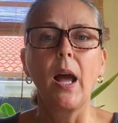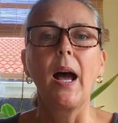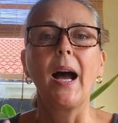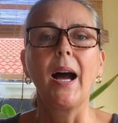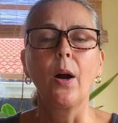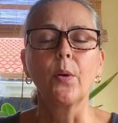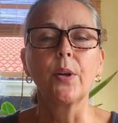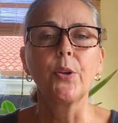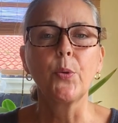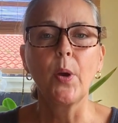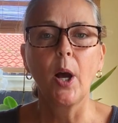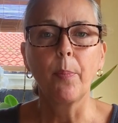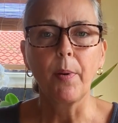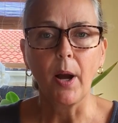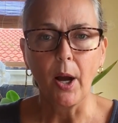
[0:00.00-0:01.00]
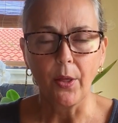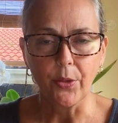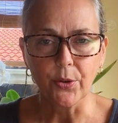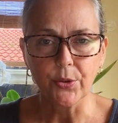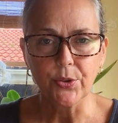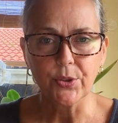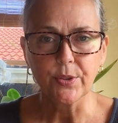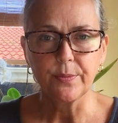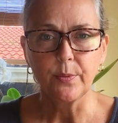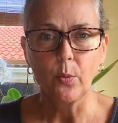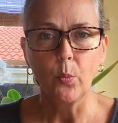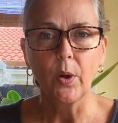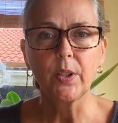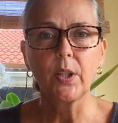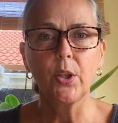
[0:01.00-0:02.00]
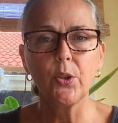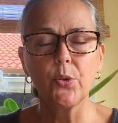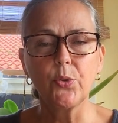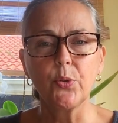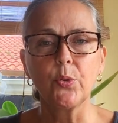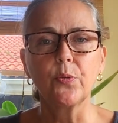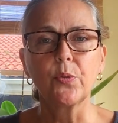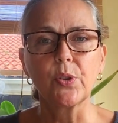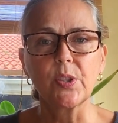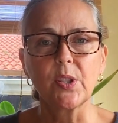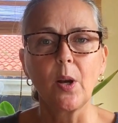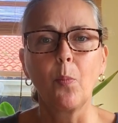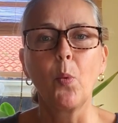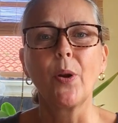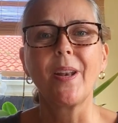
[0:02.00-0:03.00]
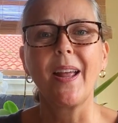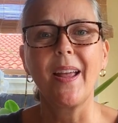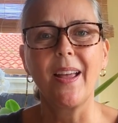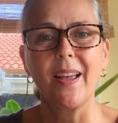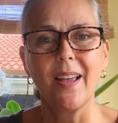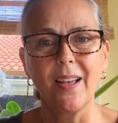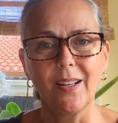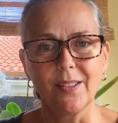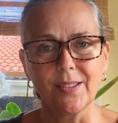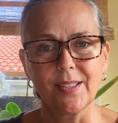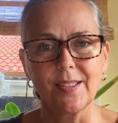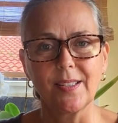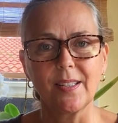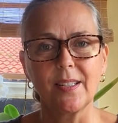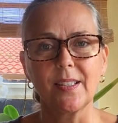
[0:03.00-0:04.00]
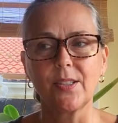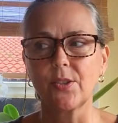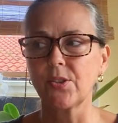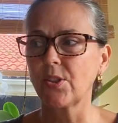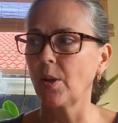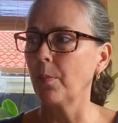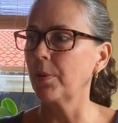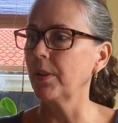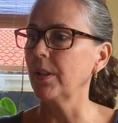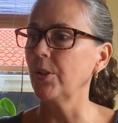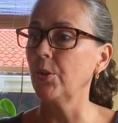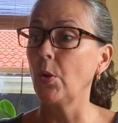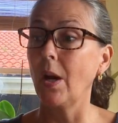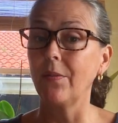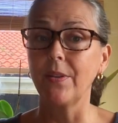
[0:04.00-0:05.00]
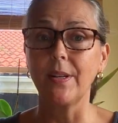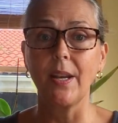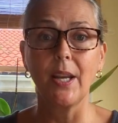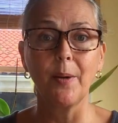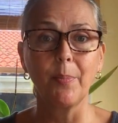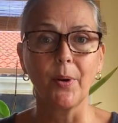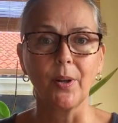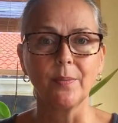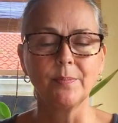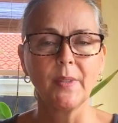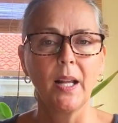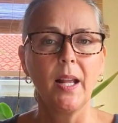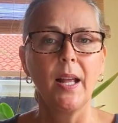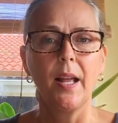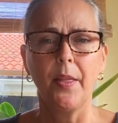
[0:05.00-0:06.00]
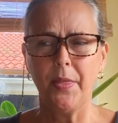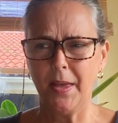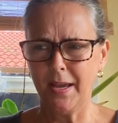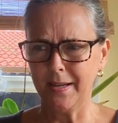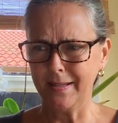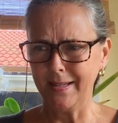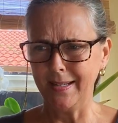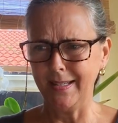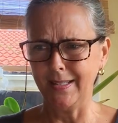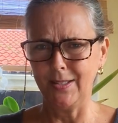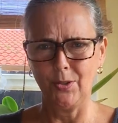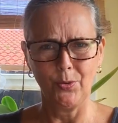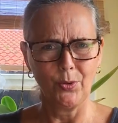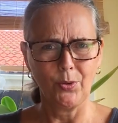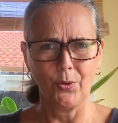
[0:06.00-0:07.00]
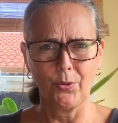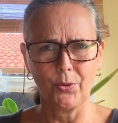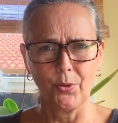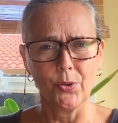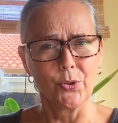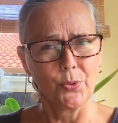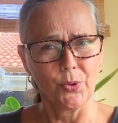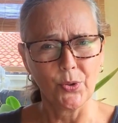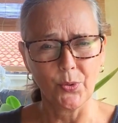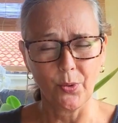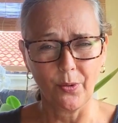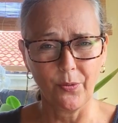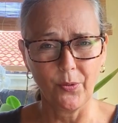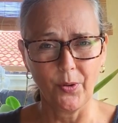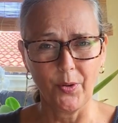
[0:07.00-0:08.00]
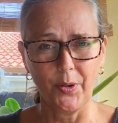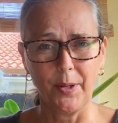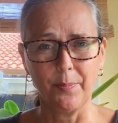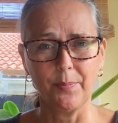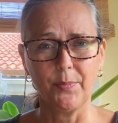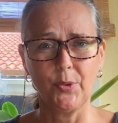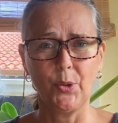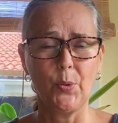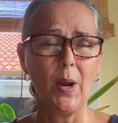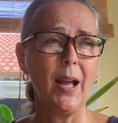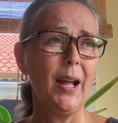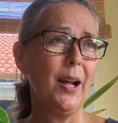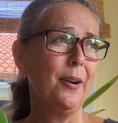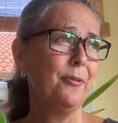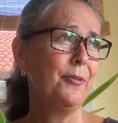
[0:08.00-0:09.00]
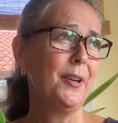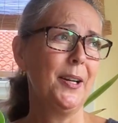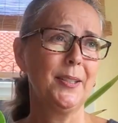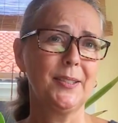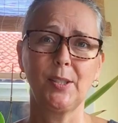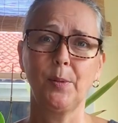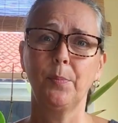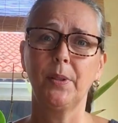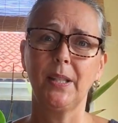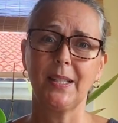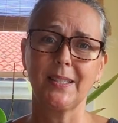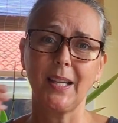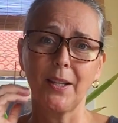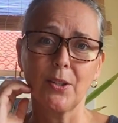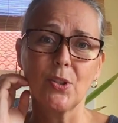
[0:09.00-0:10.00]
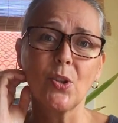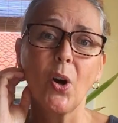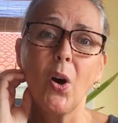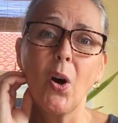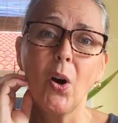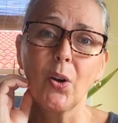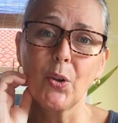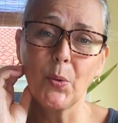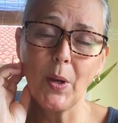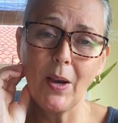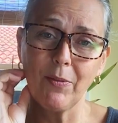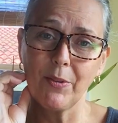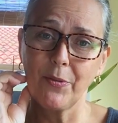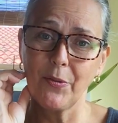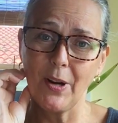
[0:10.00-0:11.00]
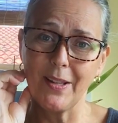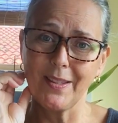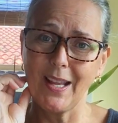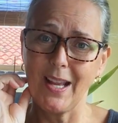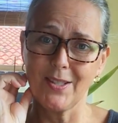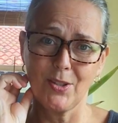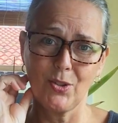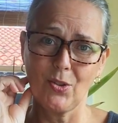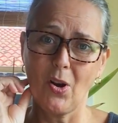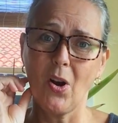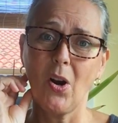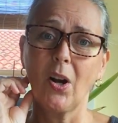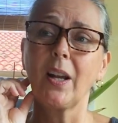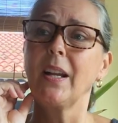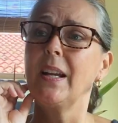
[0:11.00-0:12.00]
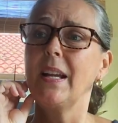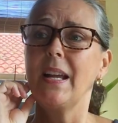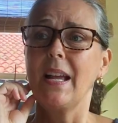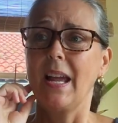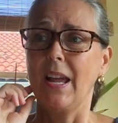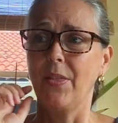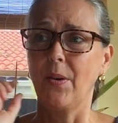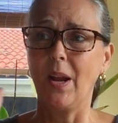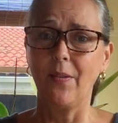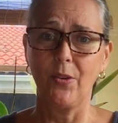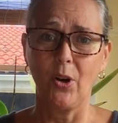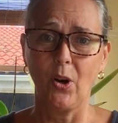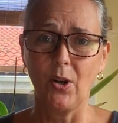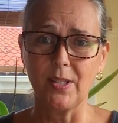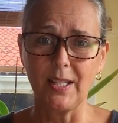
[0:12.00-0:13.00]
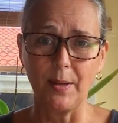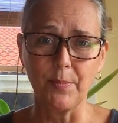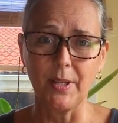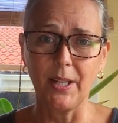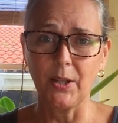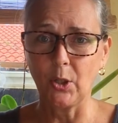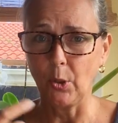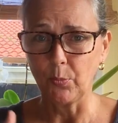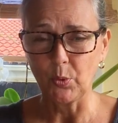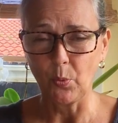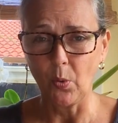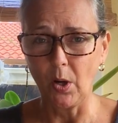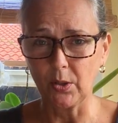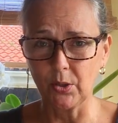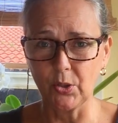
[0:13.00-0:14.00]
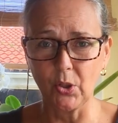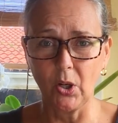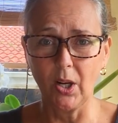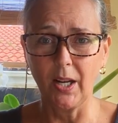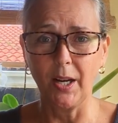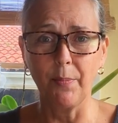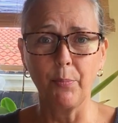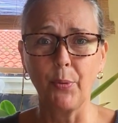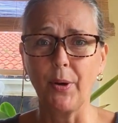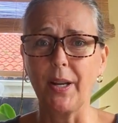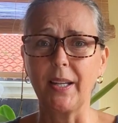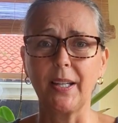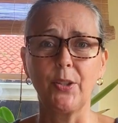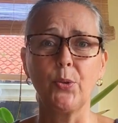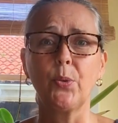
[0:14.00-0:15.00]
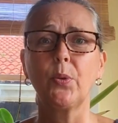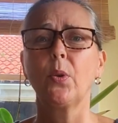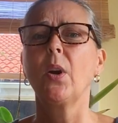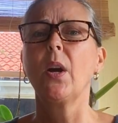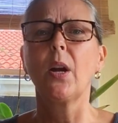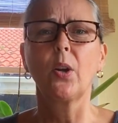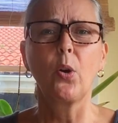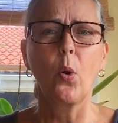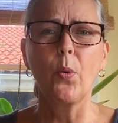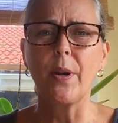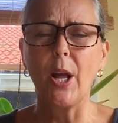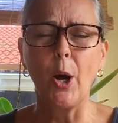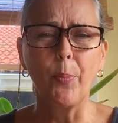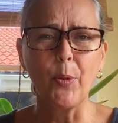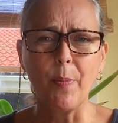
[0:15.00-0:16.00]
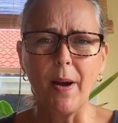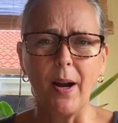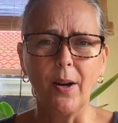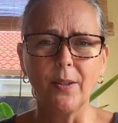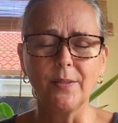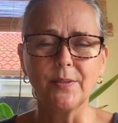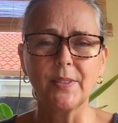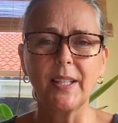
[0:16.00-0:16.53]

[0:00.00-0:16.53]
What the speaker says: How can you help others? What can you do for someone else? Is there somebody, you have a neighbor that needs you to go to the grocery store for them? You have somebody that's got a dog. You have a friend that has a dog and they're having a hard time getting home to walk the dog on break. Can you go and help them out?